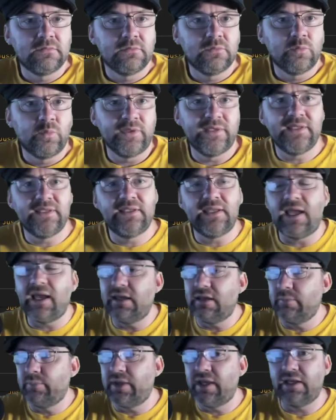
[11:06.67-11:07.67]
We need to add
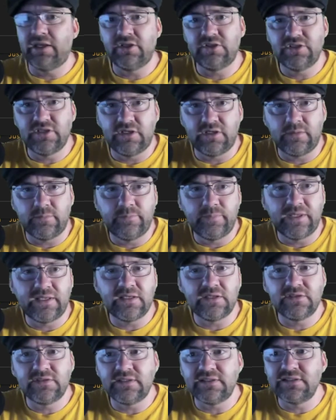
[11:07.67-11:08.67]
a package here
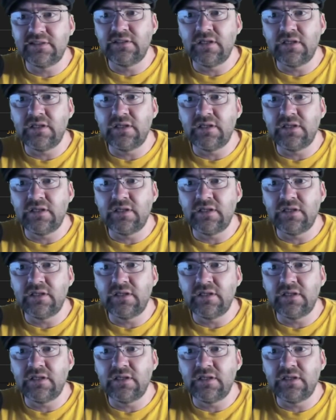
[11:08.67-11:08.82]
because it's